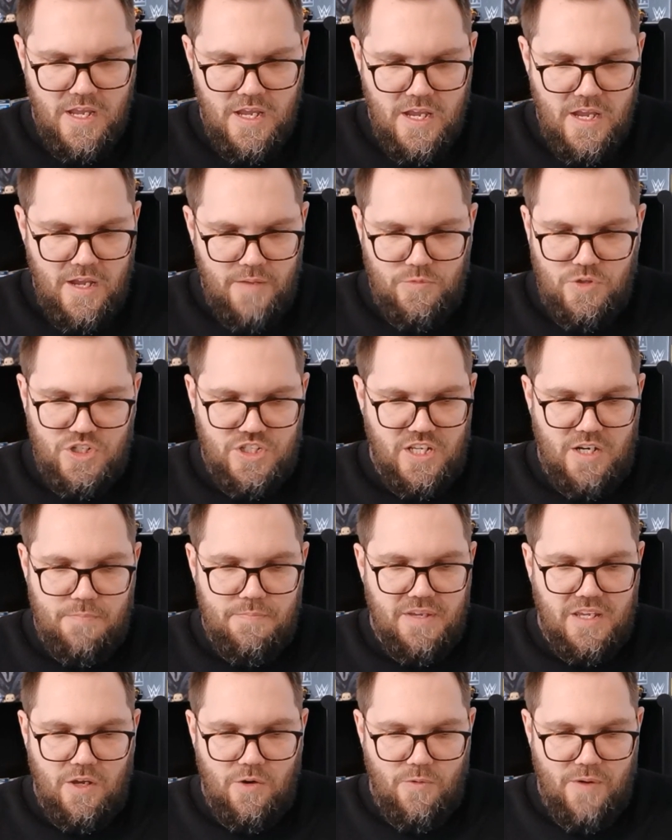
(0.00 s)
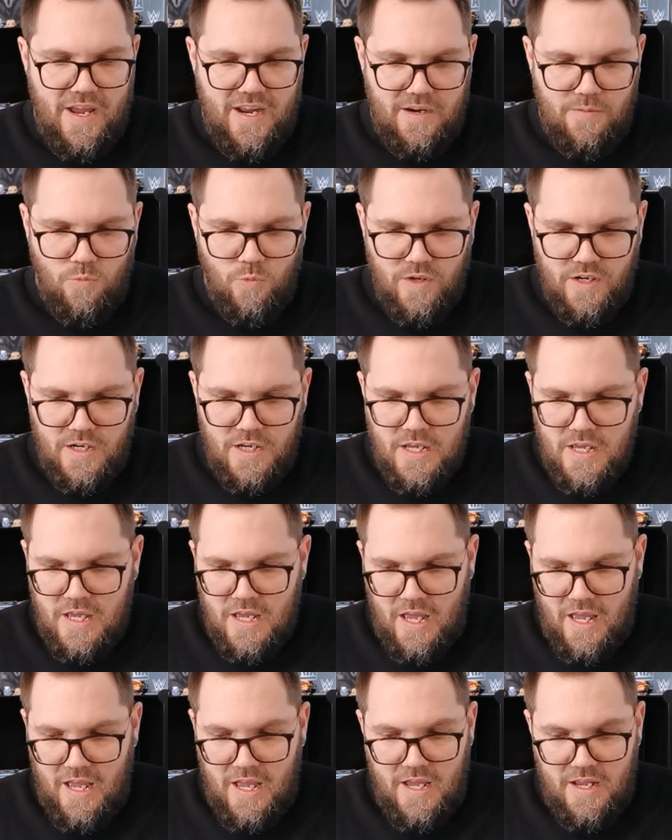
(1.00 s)
I'm just going to pick a random one
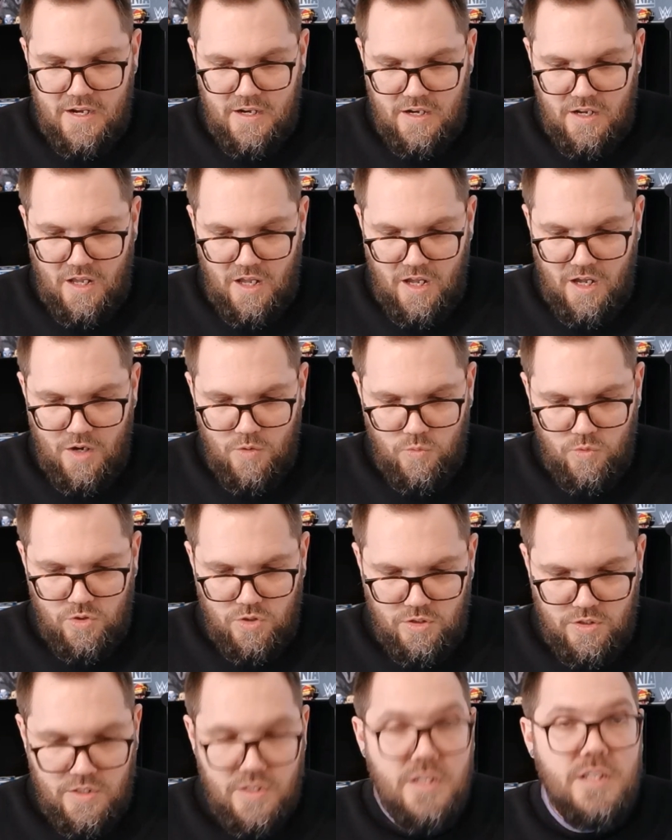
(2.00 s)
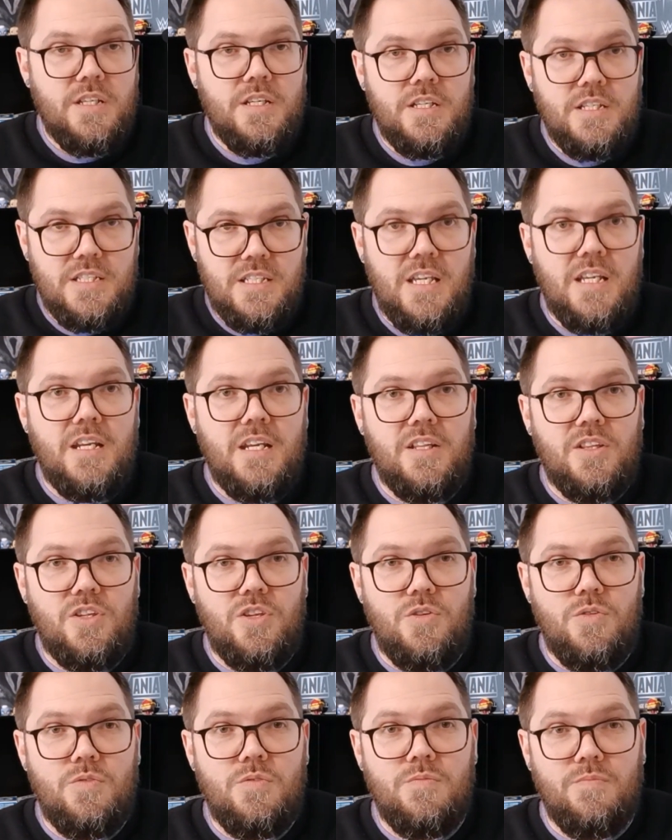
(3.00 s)
and I will send it to
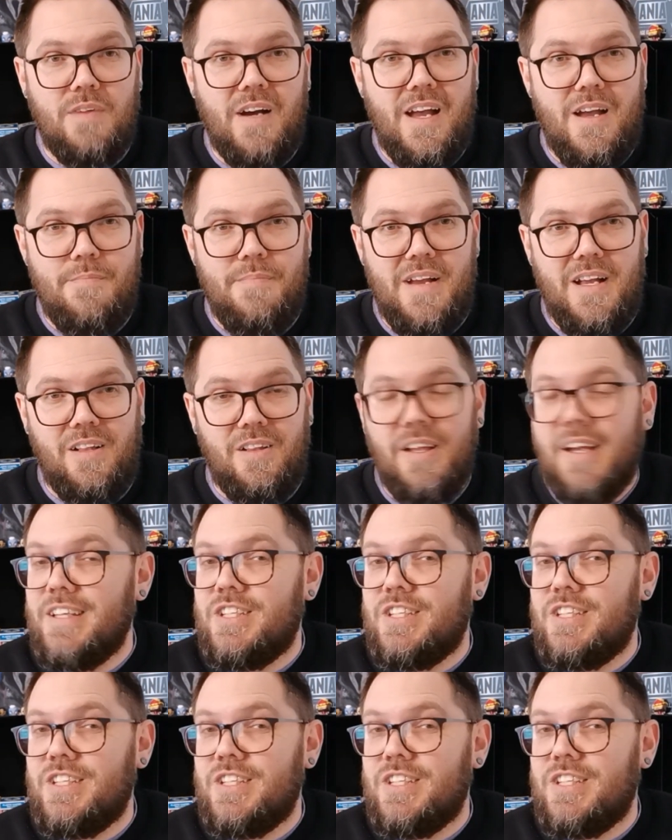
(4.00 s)
you via mail.